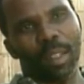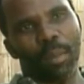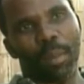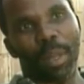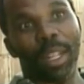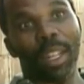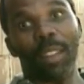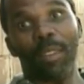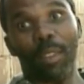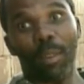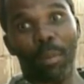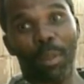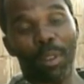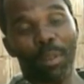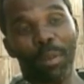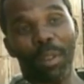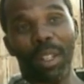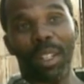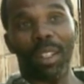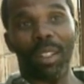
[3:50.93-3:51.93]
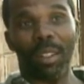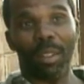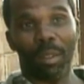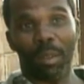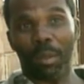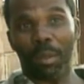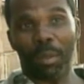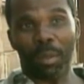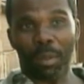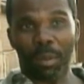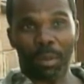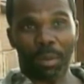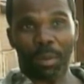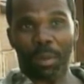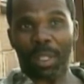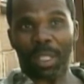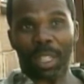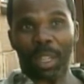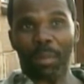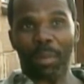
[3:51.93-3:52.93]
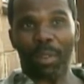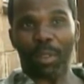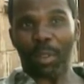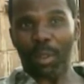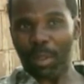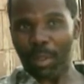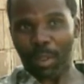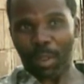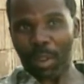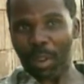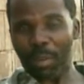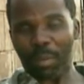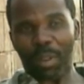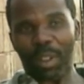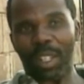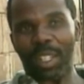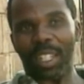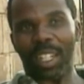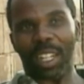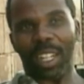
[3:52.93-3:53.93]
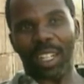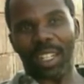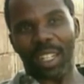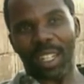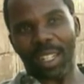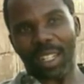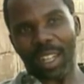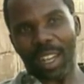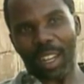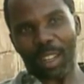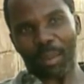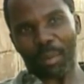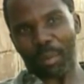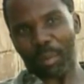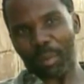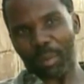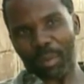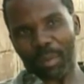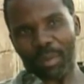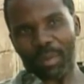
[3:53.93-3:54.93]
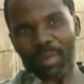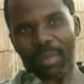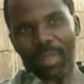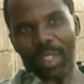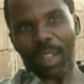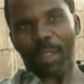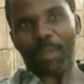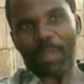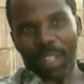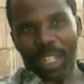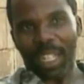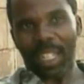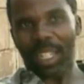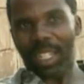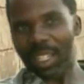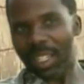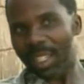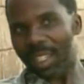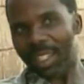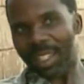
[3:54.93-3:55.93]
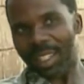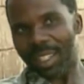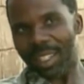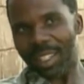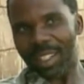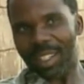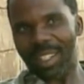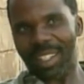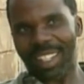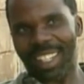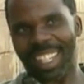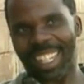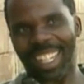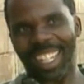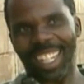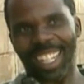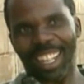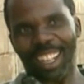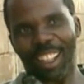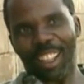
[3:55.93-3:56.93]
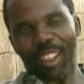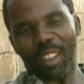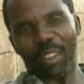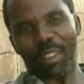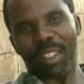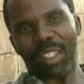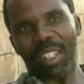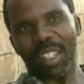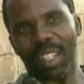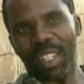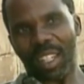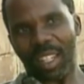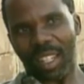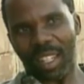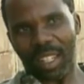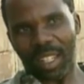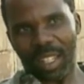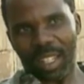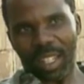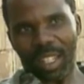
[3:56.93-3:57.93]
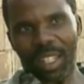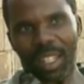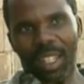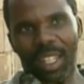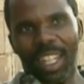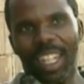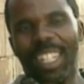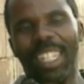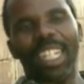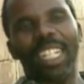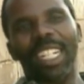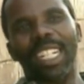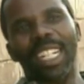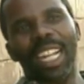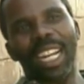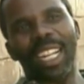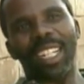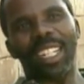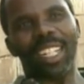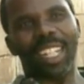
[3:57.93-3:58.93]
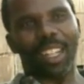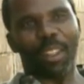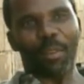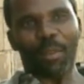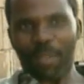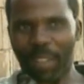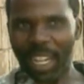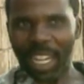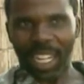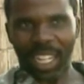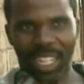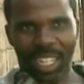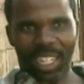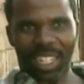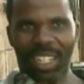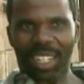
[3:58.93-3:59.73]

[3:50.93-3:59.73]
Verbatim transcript: But everybody was able to talk politics at that time, freely, you see, criticizing freely.